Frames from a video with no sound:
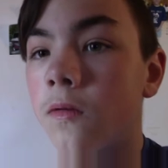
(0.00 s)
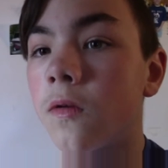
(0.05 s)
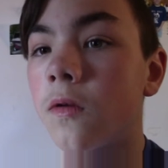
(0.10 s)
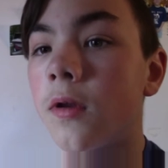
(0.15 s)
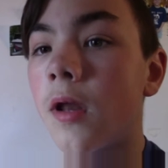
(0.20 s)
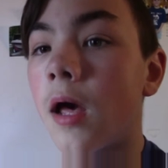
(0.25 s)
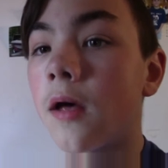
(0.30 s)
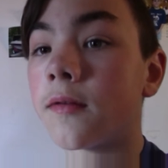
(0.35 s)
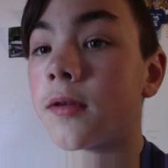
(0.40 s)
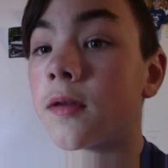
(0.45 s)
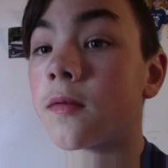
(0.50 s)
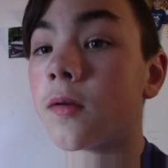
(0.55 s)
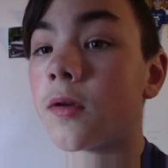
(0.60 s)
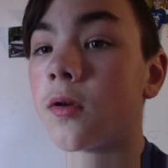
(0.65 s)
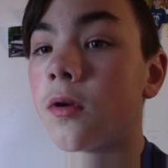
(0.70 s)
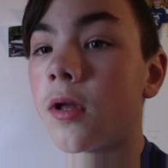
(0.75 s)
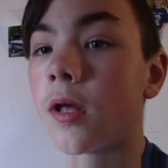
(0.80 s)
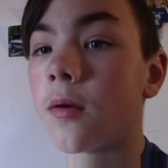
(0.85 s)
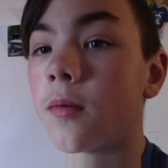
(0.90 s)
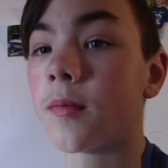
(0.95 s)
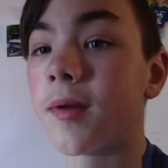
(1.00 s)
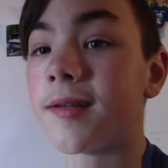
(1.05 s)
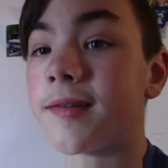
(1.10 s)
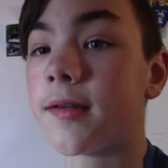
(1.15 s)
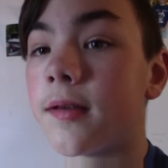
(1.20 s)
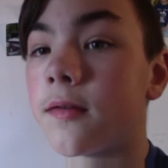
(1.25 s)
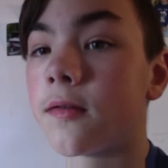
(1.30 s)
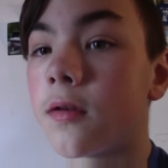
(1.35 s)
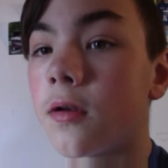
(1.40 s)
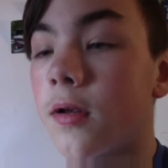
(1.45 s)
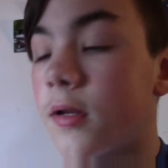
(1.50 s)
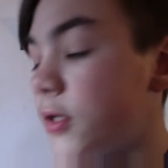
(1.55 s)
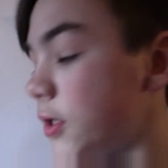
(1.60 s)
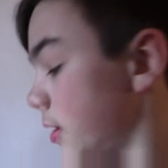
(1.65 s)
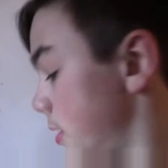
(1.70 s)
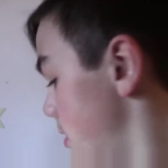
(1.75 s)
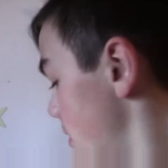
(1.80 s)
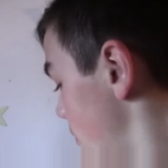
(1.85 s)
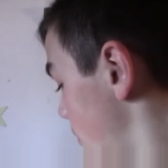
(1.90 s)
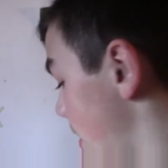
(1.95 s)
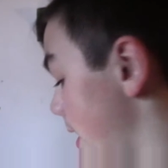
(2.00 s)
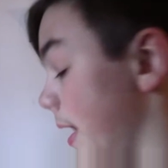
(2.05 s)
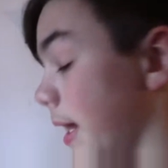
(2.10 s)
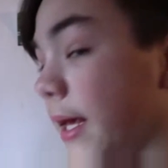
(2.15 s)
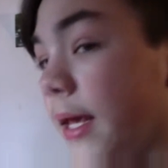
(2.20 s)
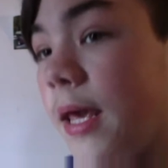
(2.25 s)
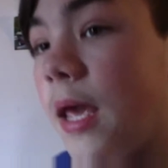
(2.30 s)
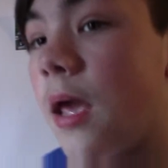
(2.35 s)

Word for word: So now since we're doing it with my sister, it's just a waiting